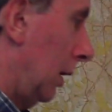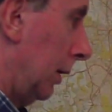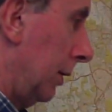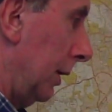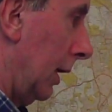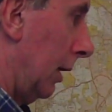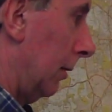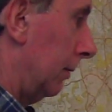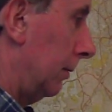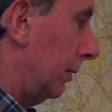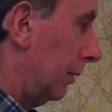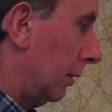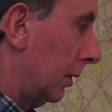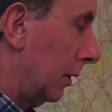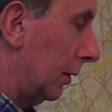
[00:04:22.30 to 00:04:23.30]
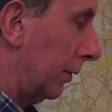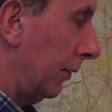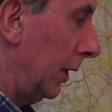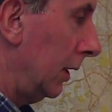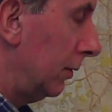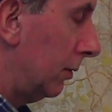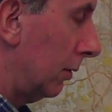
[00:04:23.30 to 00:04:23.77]
now
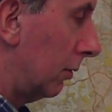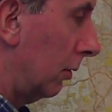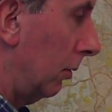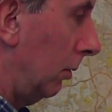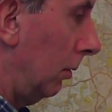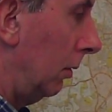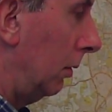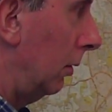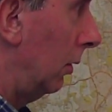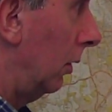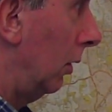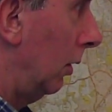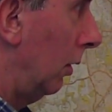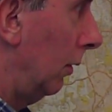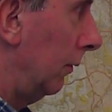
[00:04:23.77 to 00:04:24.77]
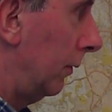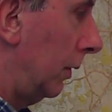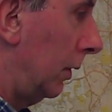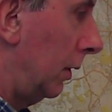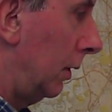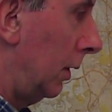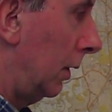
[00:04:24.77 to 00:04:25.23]
the integral of
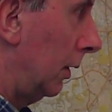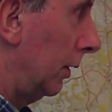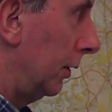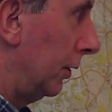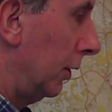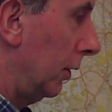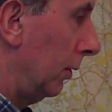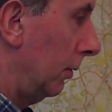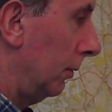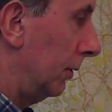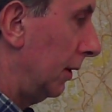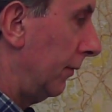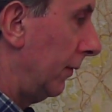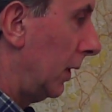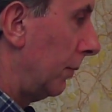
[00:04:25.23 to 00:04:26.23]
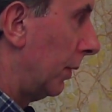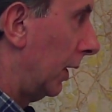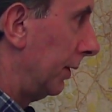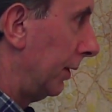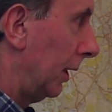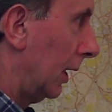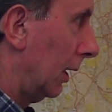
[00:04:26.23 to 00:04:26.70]
u dv
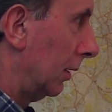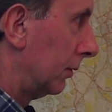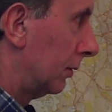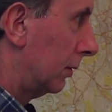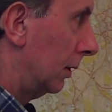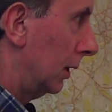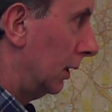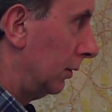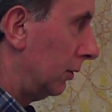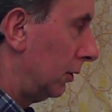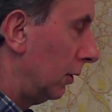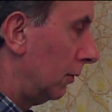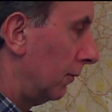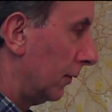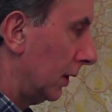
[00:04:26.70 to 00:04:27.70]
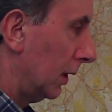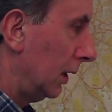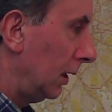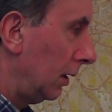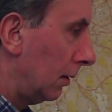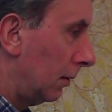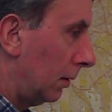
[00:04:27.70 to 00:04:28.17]
by dx is
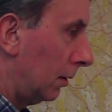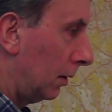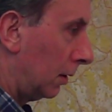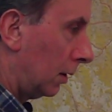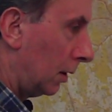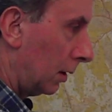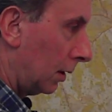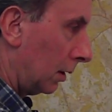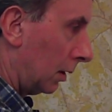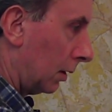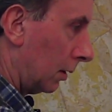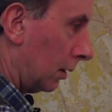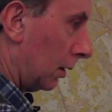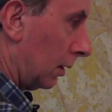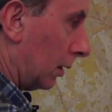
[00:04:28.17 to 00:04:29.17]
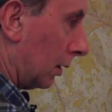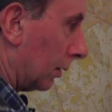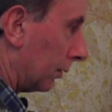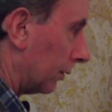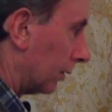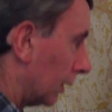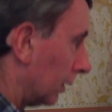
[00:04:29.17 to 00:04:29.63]
uv,
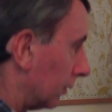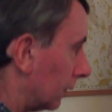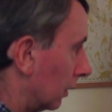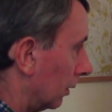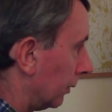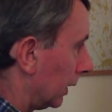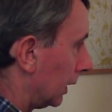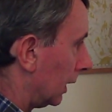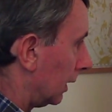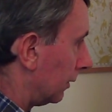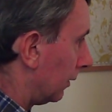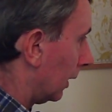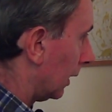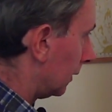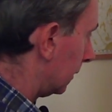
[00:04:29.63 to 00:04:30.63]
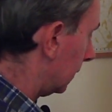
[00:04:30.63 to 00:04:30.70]
so that's going to be e to the x